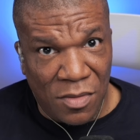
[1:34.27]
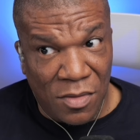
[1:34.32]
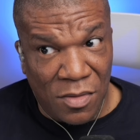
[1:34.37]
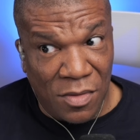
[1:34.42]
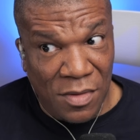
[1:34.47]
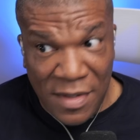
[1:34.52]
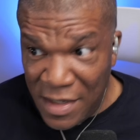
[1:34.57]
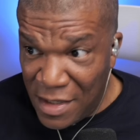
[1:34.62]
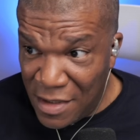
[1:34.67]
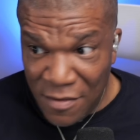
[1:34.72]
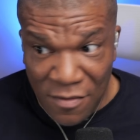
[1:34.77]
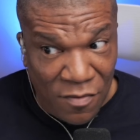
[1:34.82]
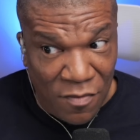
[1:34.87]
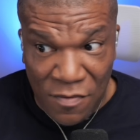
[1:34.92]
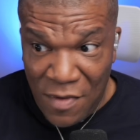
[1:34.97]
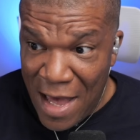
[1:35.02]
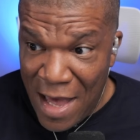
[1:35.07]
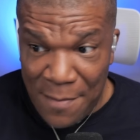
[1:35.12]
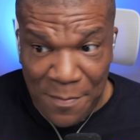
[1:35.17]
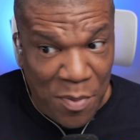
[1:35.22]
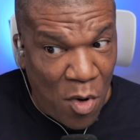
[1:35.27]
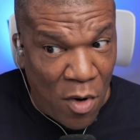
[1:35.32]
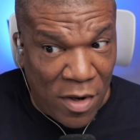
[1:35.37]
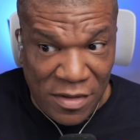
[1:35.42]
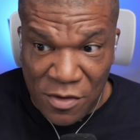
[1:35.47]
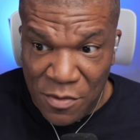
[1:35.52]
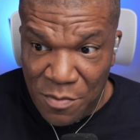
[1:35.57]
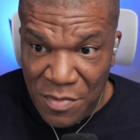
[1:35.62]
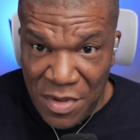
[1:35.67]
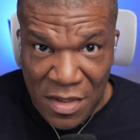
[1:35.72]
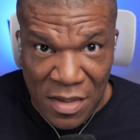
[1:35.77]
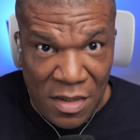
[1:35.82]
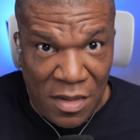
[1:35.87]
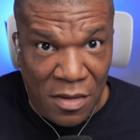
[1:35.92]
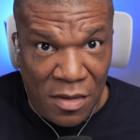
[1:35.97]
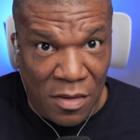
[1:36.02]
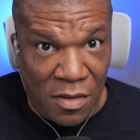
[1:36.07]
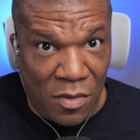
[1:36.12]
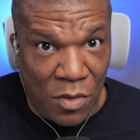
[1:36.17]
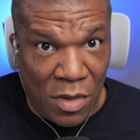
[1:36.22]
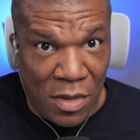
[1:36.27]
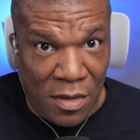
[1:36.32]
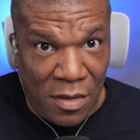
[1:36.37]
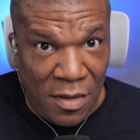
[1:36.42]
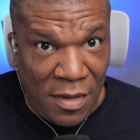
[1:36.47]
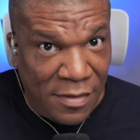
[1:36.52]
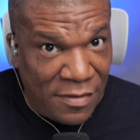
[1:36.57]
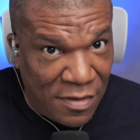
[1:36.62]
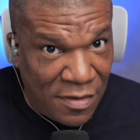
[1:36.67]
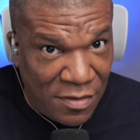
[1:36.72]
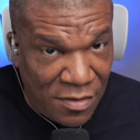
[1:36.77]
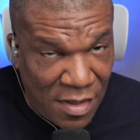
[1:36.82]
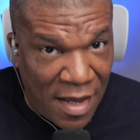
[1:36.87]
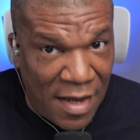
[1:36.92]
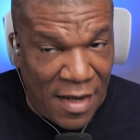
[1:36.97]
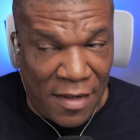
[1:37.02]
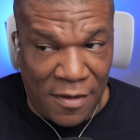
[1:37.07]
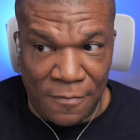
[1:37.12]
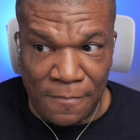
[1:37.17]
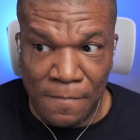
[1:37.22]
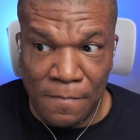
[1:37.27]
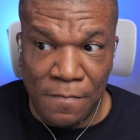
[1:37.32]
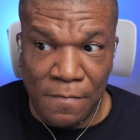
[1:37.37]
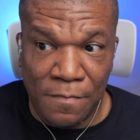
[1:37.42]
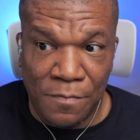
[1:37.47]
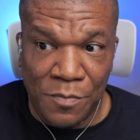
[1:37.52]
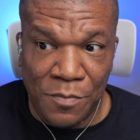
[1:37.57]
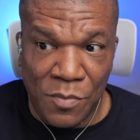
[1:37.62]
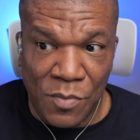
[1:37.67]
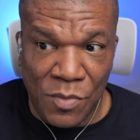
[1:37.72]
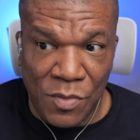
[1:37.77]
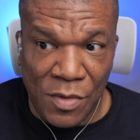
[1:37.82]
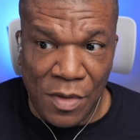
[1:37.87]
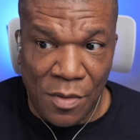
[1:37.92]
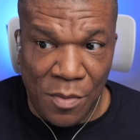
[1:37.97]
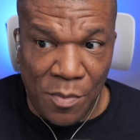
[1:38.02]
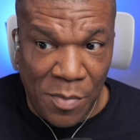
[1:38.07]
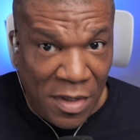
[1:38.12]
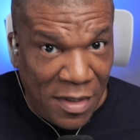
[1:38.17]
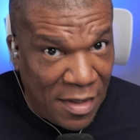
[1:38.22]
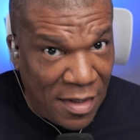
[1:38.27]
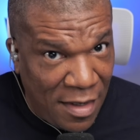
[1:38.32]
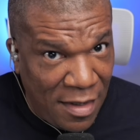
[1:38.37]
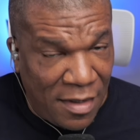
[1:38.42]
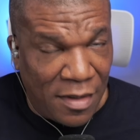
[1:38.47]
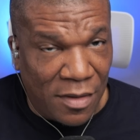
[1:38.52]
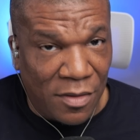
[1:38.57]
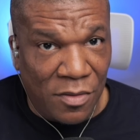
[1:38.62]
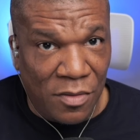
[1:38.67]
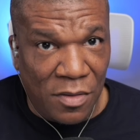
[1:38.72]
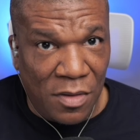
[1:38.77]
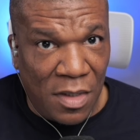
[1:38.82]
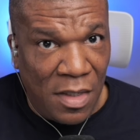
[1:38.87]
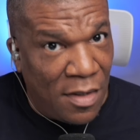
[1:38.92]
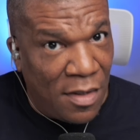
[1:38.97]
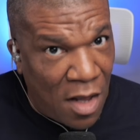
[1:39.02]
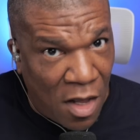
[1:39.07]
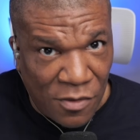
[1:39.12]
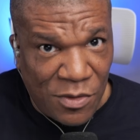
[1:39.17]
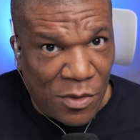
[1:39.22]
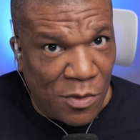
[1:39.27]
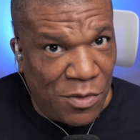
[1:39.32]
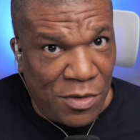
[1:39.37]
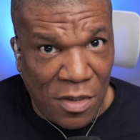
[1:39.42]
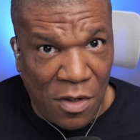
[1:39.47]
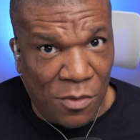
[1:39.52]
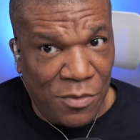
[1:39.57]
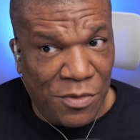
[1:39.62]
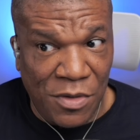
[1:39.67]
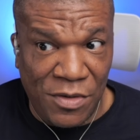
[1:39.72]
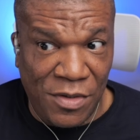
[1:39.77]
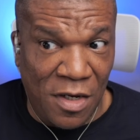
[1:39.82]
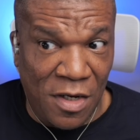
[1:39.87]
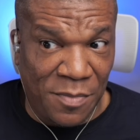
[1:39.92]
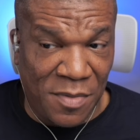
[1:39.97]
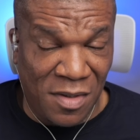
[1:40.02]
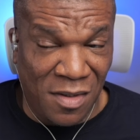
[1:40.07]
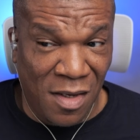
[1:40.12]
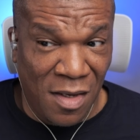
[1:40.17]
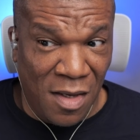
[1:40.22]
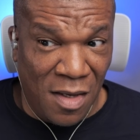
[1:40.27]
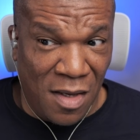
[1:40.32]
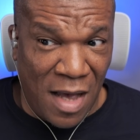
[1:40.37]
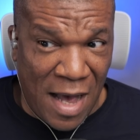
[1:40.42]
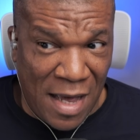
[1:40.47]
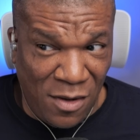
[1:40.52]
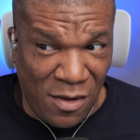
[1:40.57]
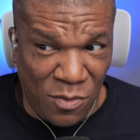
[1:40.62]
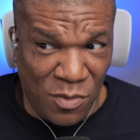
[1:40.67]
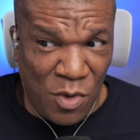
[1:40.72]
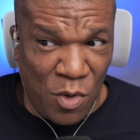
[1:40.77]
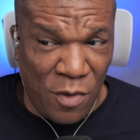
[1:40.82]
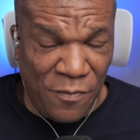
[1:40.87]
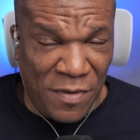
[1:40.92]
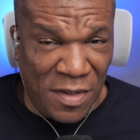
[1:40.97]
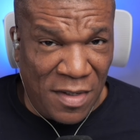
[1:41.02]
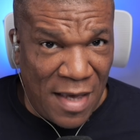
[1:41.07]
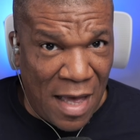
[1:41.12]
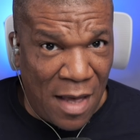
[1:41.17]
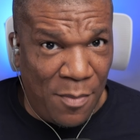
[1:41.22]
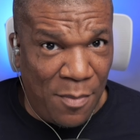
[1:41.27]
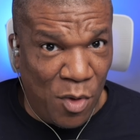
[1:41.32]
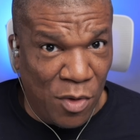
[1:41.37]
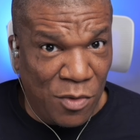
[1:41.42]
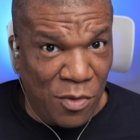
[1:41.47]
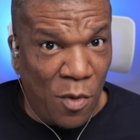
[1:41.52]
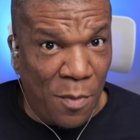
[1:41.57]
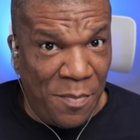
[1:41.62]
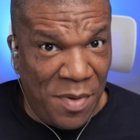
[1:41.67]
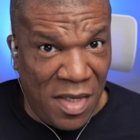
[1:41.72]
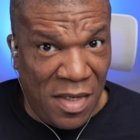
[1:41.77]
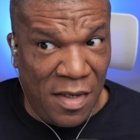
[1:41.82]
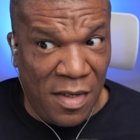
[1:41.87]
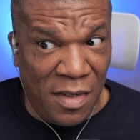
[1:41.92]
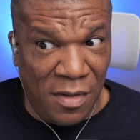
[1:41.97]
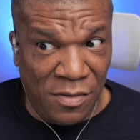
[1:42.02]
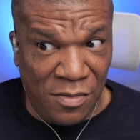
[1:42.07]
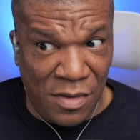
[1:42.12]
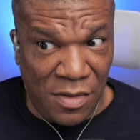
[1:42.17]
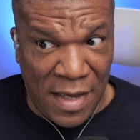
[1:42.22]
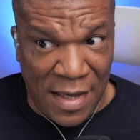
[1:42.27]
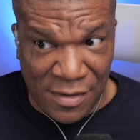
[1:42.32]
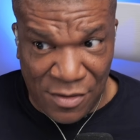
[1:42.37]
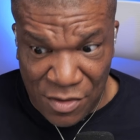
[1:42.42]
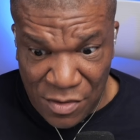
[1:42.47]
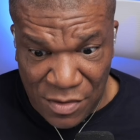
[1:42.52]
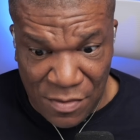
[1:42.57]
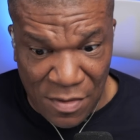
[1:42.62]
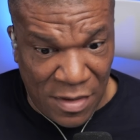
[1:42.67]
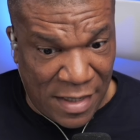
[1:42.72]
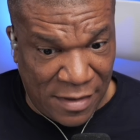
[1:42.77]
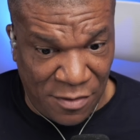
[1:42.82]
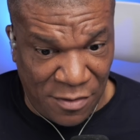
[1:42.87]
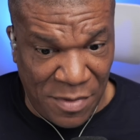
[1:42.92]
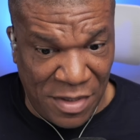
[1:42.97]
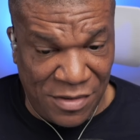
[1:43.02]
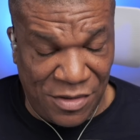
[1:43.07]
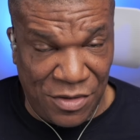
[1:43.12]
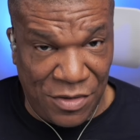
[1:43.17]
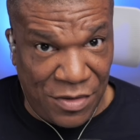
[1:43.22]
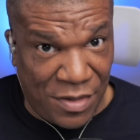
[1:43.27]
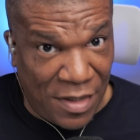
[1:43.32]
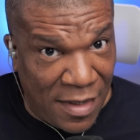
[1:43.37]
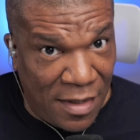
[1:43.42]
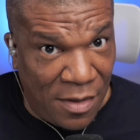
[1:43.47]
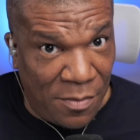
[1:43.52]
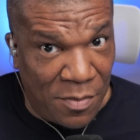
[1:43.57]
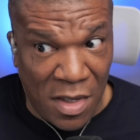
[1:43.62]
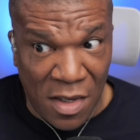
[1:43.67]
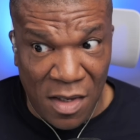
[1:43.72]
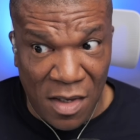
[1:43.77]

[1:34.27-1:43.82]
That part to me is insane. But again, it also shows you something. I don't know if the Cowboys were being as much cheap,